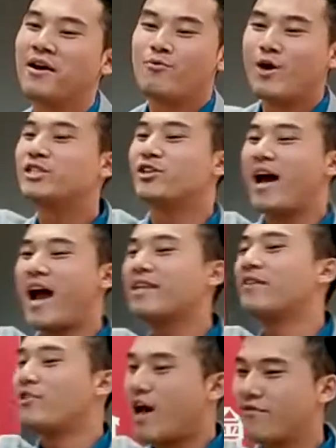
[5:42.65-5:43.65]
Raise your hand
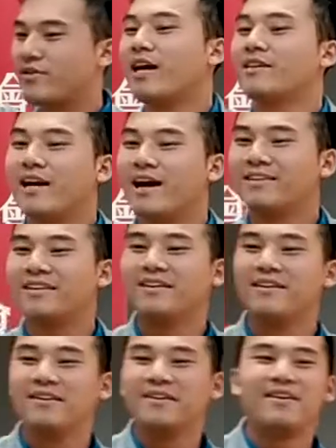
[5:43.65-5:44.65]
if you have done that.
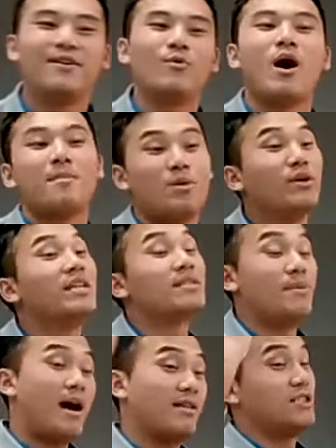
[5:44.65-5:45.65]
Well, I mean, we need
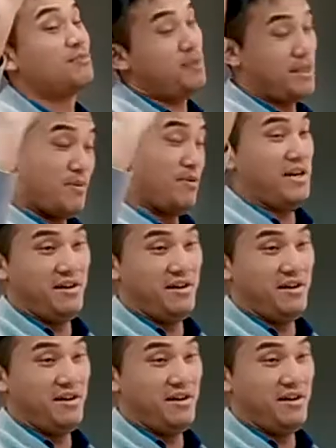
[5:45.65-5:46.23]
some honest people.